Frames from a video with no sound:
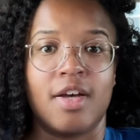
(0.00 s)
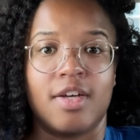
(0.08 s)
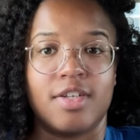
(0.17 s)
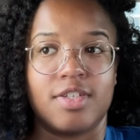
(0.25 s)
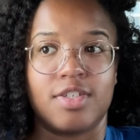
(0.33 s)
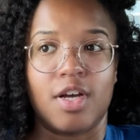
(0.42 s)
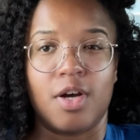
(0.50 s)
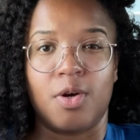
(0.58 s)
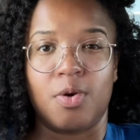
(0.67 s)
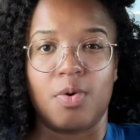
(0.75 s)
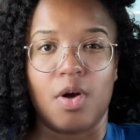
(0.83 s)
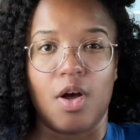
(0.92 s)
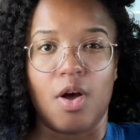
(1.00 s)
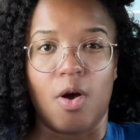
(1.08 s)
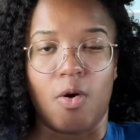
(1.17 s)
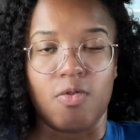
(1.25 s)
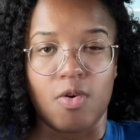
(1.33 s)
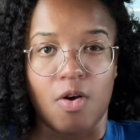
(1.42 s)
So
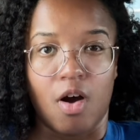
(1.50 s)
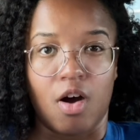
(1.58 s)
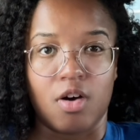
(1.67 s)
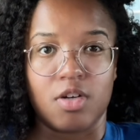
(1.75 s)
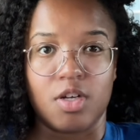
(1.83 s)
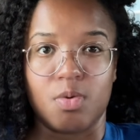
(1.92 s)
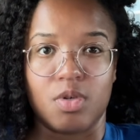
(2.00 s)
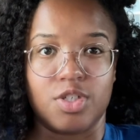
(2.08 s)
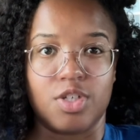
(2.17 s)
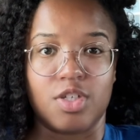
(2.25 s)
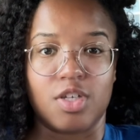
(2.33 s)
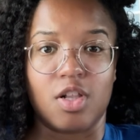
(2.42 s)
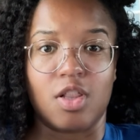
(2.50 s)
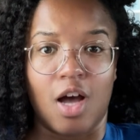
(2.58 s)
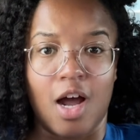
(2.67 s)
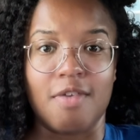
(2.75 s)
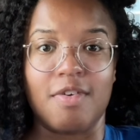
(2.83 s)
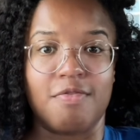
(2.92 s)
overall, it was just a
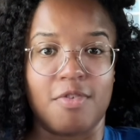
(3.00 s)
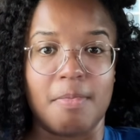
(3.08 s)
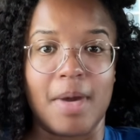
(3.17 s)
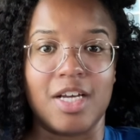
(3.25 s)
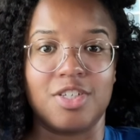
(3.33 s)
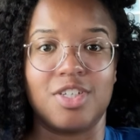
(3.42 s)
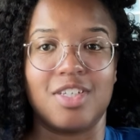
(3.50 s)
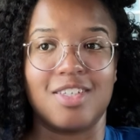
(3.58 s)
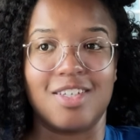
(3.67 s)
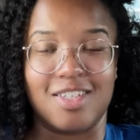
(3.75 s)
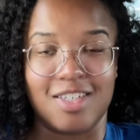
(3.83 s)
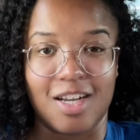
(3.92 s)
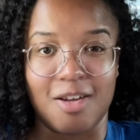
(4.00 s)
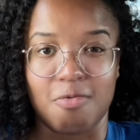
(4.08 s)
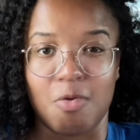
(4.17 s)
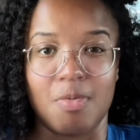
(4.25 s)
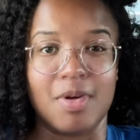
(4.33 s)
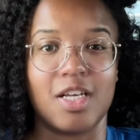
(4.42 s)
lot of information to study
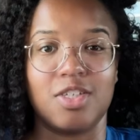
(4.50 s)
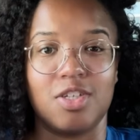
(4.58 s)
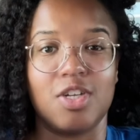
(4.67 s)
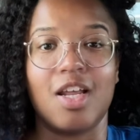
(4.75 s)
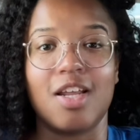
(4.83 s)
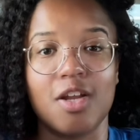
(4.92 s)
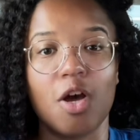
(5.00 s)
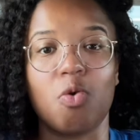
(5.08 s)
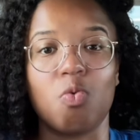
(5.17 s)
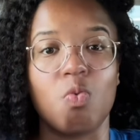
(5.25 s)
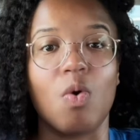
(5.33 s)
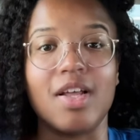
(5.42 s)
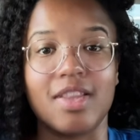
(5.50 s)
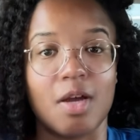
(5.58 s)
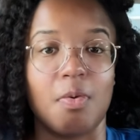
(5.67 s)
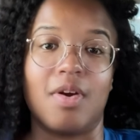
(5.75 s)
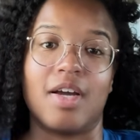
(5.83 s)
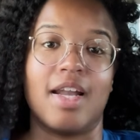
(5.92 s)
for because you didn't know what they
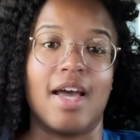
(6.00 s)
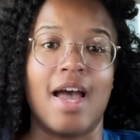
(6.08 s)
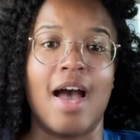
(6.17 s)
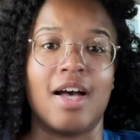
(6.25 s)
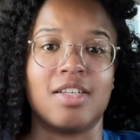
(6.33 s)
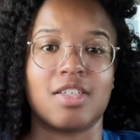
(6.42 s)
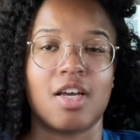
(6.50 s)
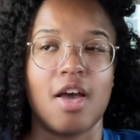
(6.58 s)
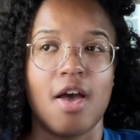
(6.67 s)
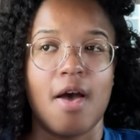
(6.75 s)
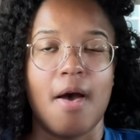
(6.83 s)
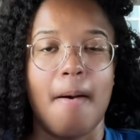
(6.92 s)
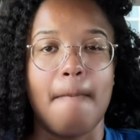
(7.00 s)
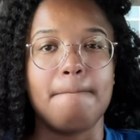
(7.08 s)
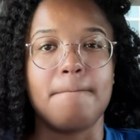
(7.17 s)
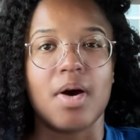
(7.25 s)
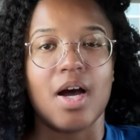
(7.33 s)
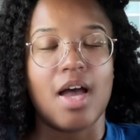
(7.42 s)
were going to ask.
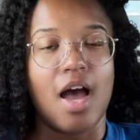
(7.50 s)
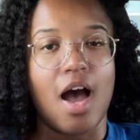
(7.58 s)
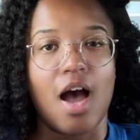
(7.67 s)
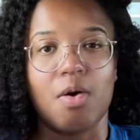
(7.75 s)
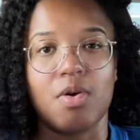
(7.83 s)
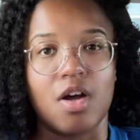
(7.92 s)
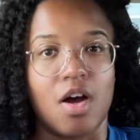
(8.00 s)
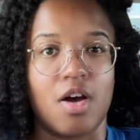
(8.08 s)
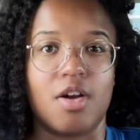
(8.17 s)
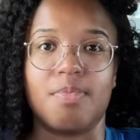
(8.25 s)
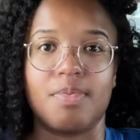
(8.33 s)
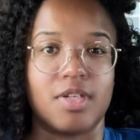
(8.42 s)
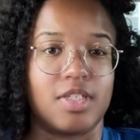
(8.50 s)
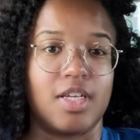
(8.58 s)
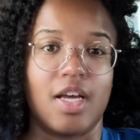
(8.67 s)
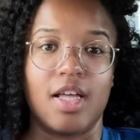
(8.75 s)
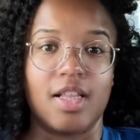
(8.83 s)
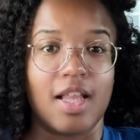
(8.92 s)
But I would
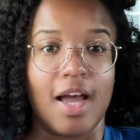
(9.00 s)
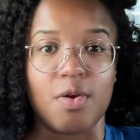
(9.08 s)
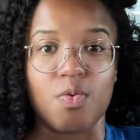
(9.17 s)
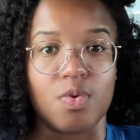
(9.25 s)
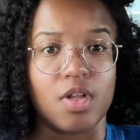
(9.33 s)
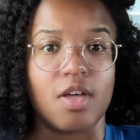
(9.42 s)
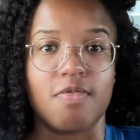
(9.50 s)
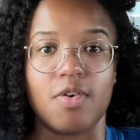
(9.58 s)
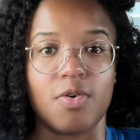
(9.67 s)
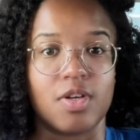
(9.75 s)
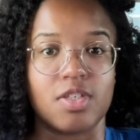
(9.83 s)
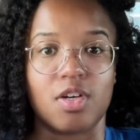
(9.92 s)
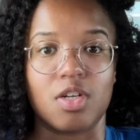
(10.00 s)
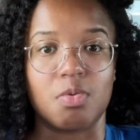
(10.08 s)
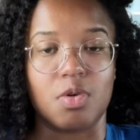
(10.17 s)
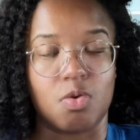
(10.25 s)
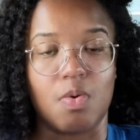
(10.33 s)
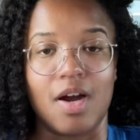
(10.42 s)
100% really focus on the
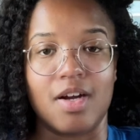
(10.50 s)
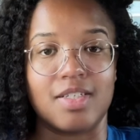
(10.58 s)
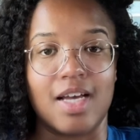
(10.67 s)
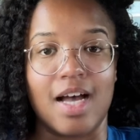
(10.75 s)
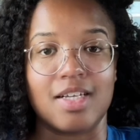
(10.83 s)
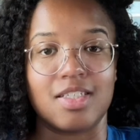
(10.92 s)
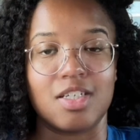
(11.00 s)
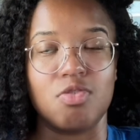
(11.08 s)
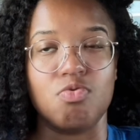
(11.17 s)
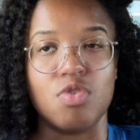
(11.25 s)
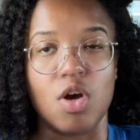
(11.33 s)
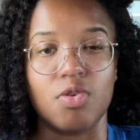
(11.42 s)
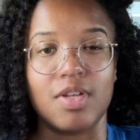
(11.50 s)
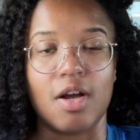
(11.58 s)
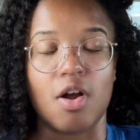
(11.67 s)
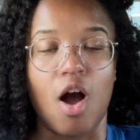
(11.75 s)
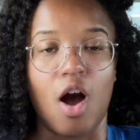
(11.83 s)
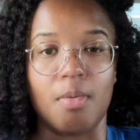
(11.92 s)
required tasks that you know
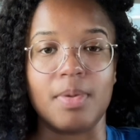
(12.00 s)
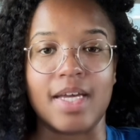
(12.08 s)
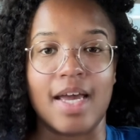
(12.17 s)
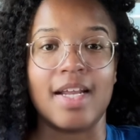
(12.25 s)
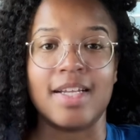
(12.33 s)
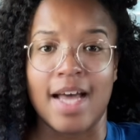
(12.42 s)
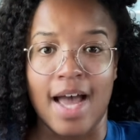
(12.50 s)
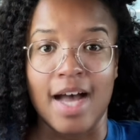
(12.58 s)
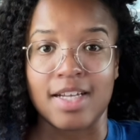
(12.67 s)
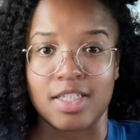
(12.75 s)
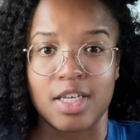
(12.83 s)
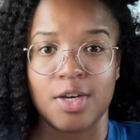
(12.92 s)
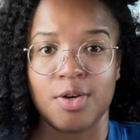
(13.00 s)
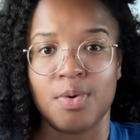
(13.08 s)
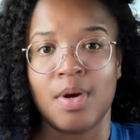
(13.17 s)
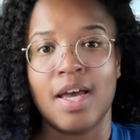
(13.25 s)
they're obligated to ask you,